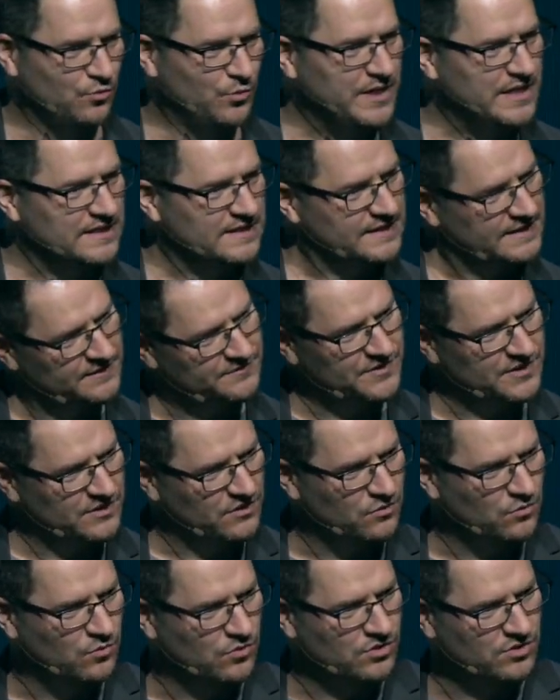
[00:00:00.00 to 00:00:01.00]
We live in
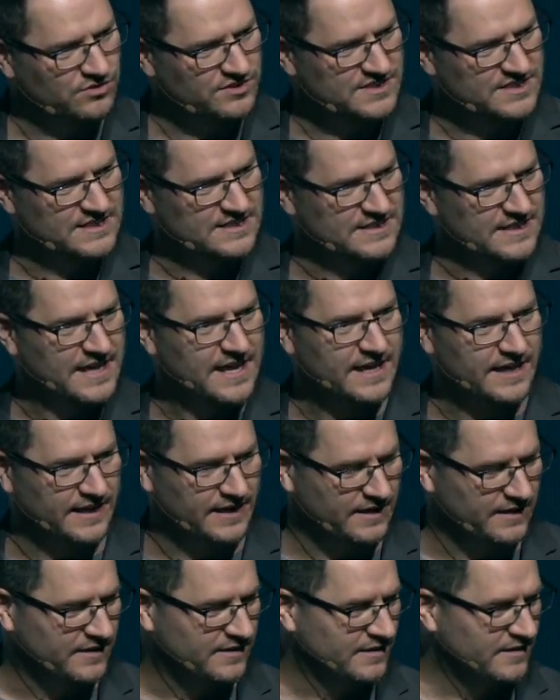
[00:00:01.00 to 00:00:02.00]
a world
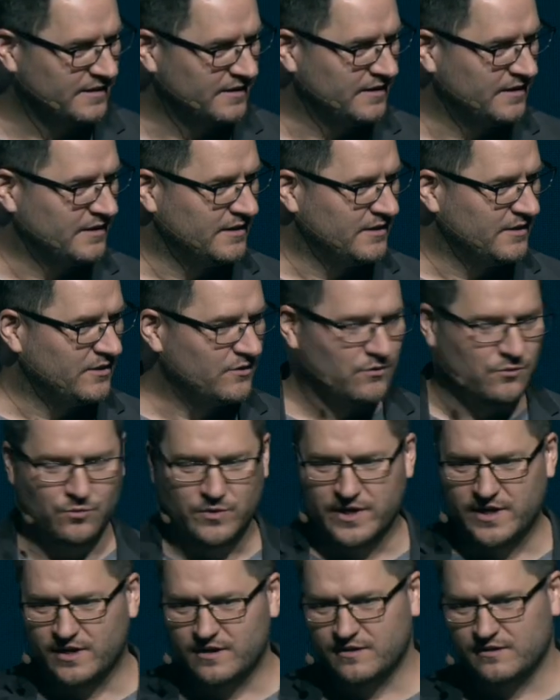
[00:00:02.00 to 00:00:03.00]
today
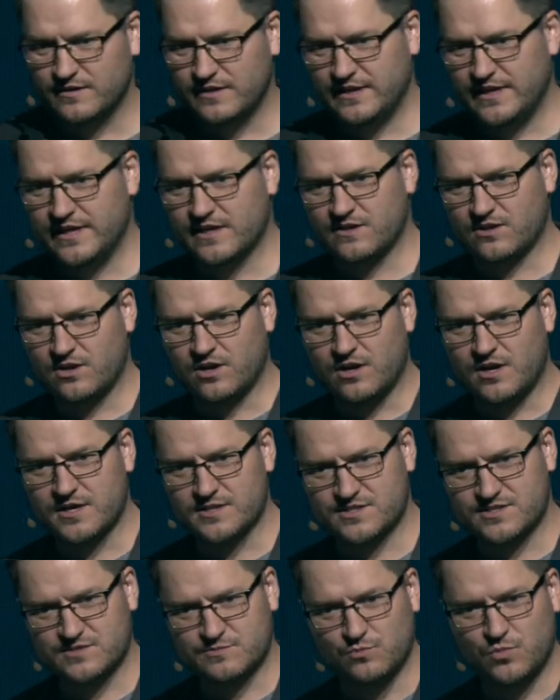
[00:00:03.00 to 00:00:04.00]
where it
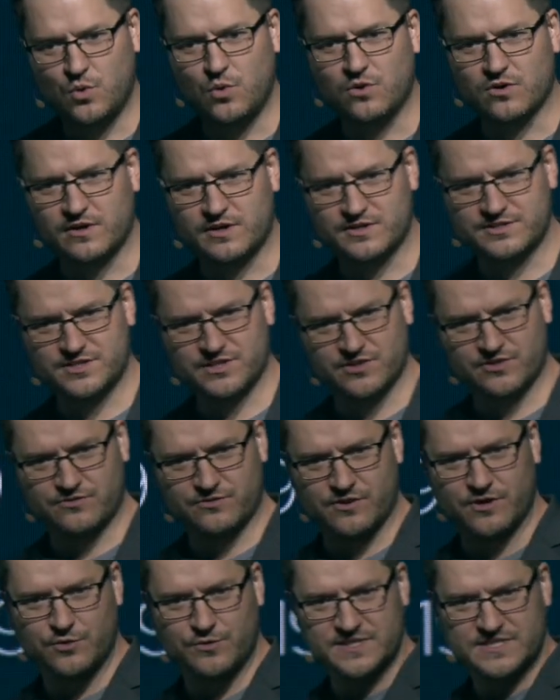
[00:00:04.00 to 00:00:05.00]
costs more to
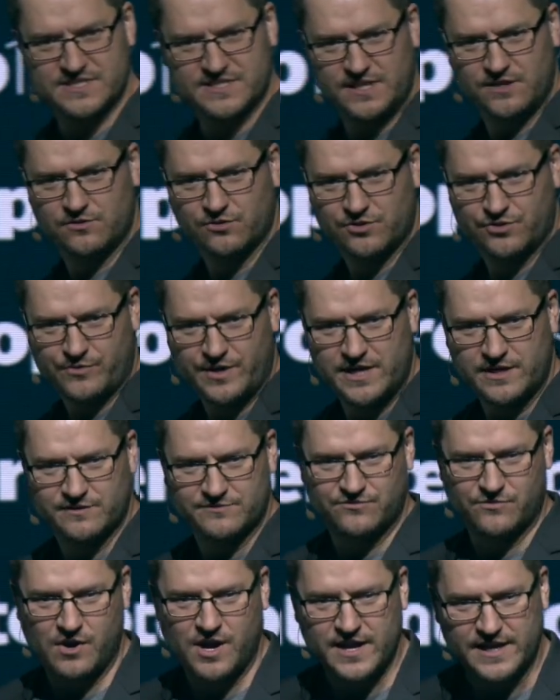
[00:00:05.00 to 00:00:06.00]
grow a single grain
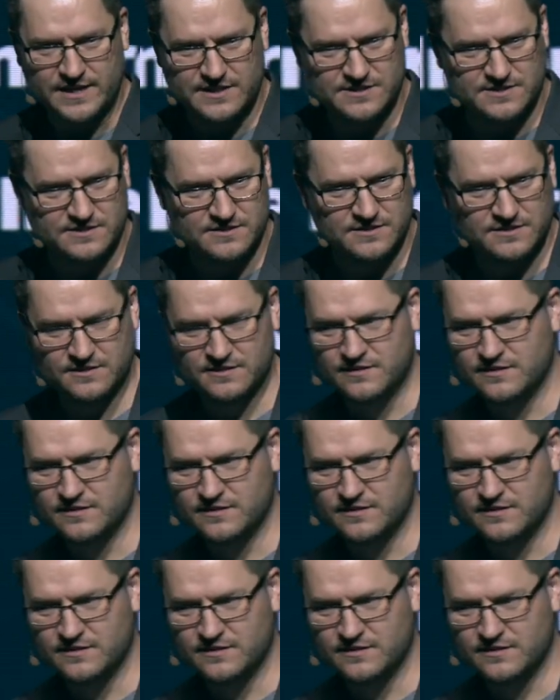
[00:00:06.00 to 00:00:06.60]
of rice